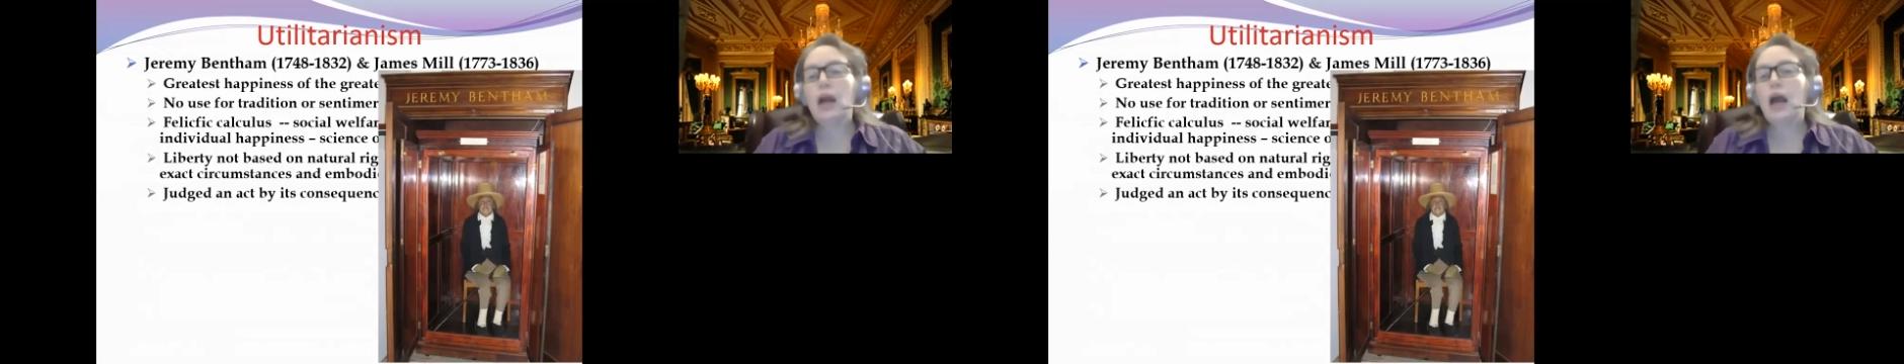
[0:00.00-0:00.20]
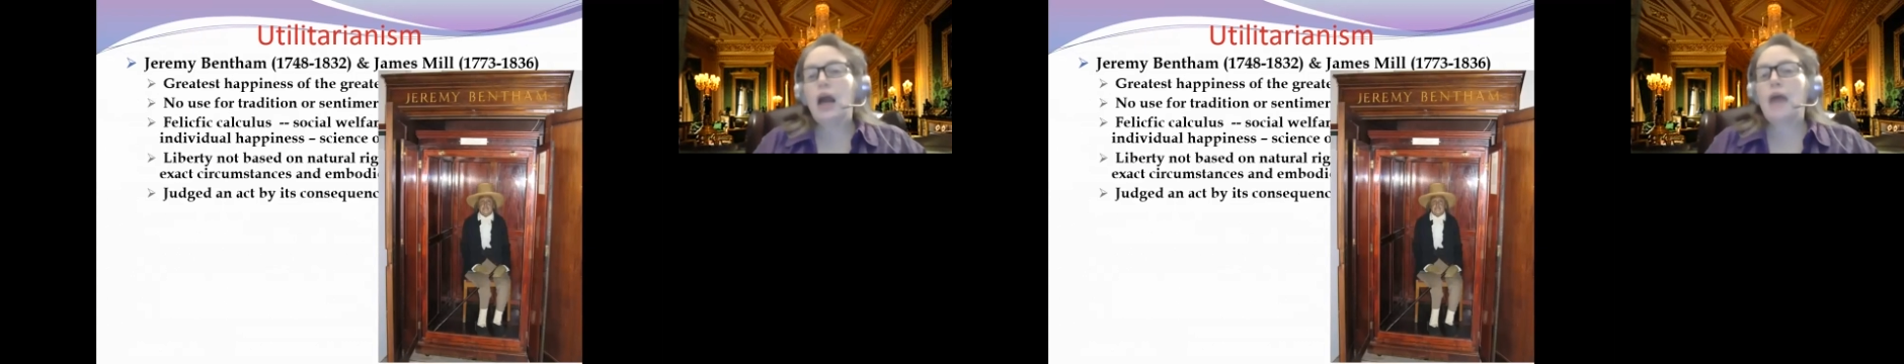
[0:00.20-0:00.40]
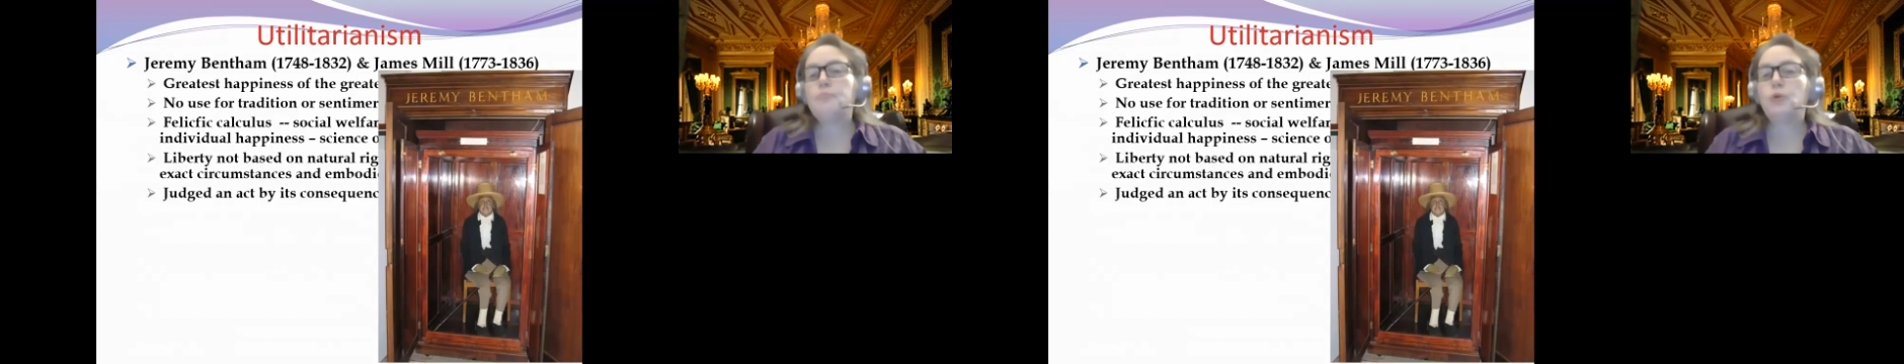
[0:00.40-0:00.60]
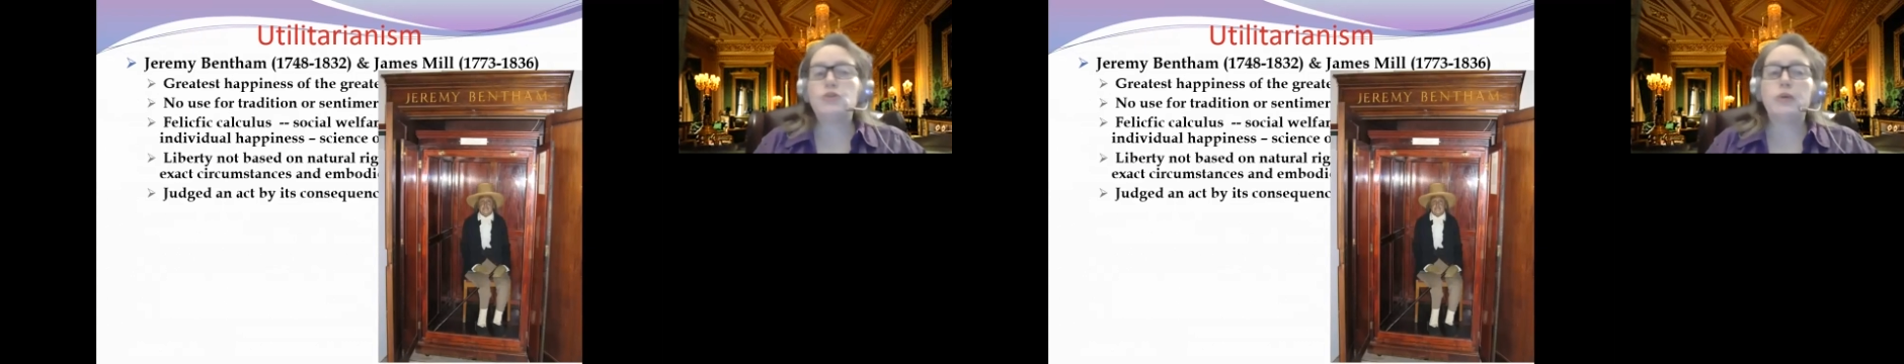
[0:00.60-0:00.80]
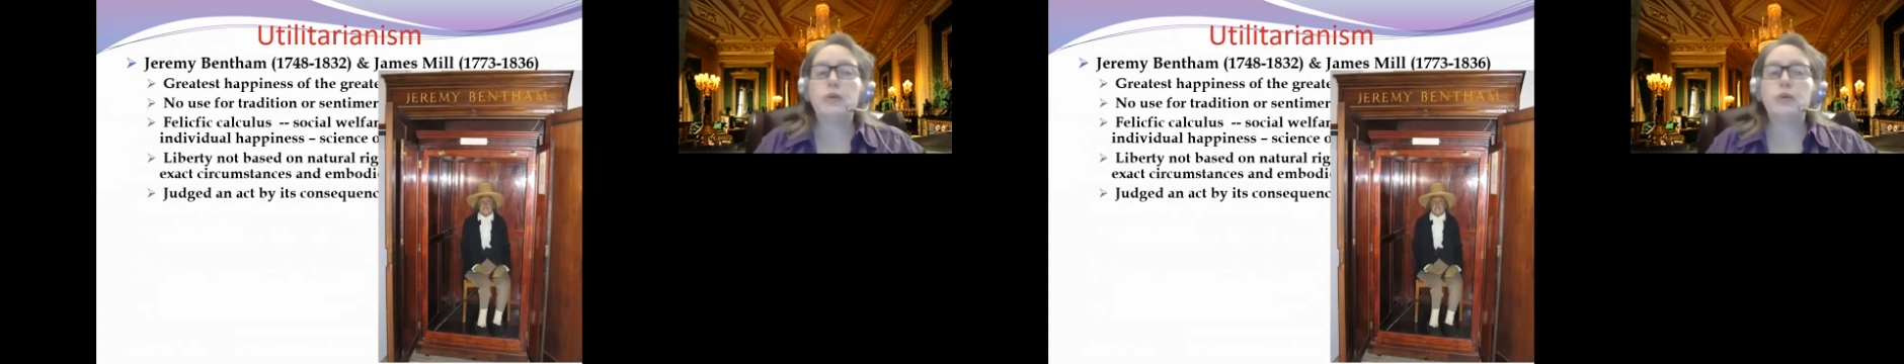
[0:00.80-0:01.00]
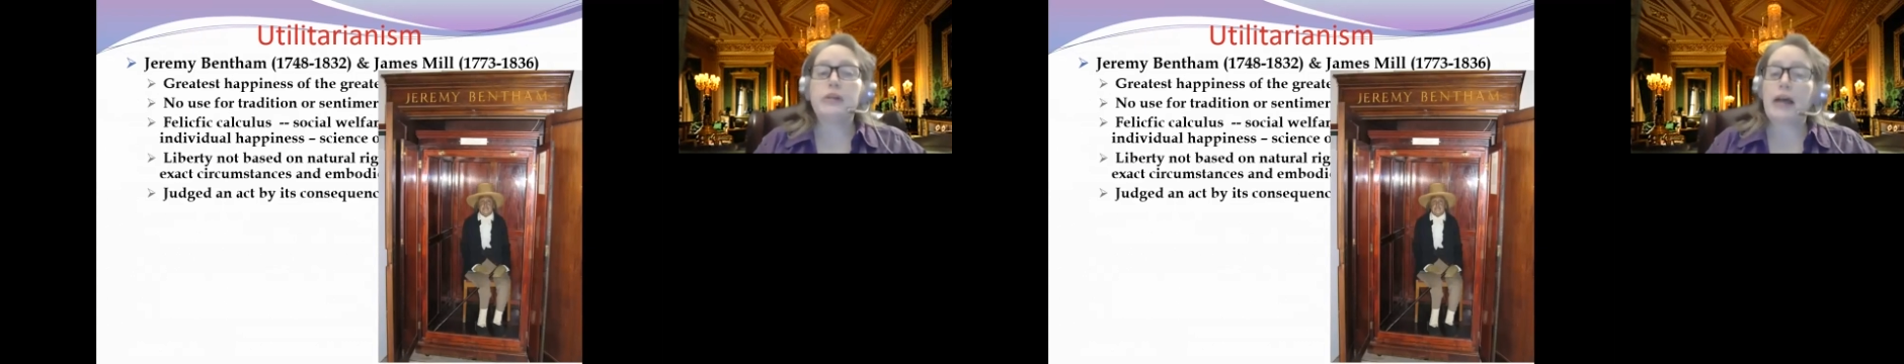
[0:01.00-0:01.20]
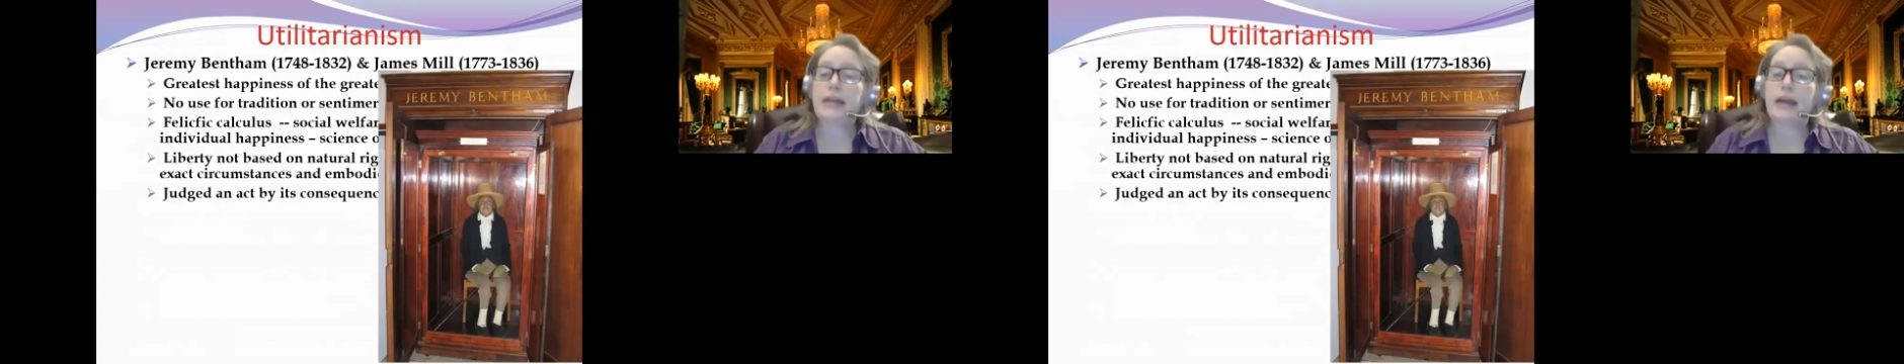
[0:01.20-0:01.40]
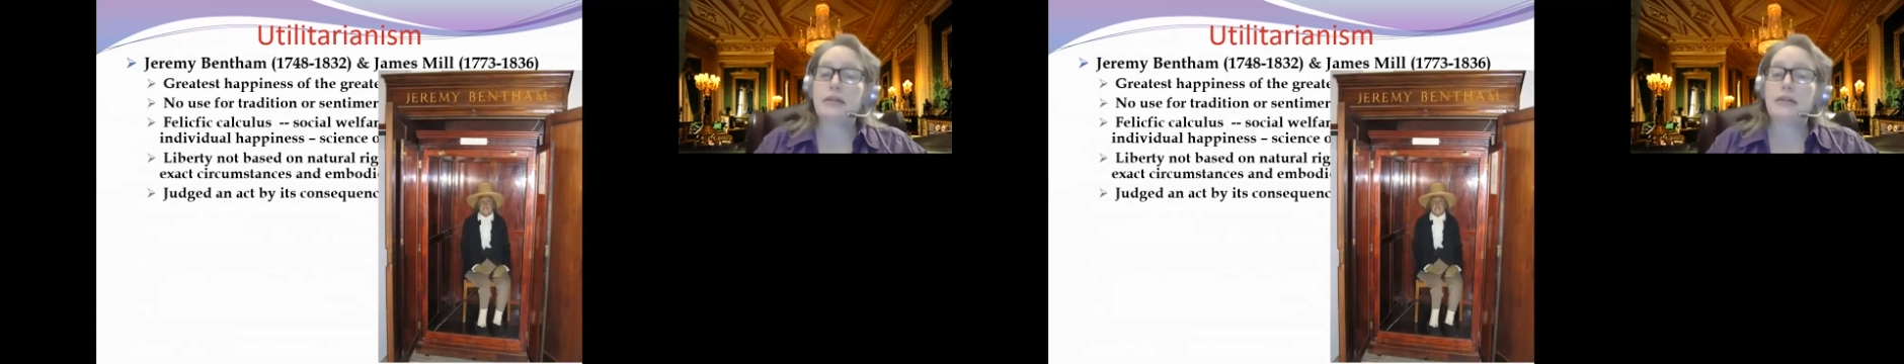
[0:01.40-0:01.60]
and put into a glass
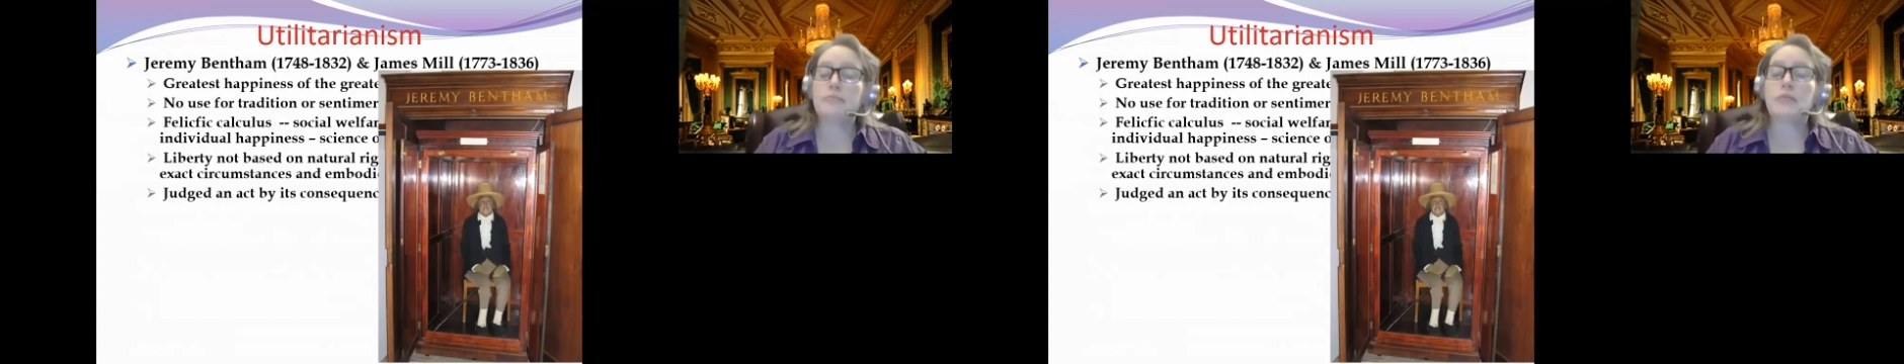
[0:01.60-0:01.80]
case.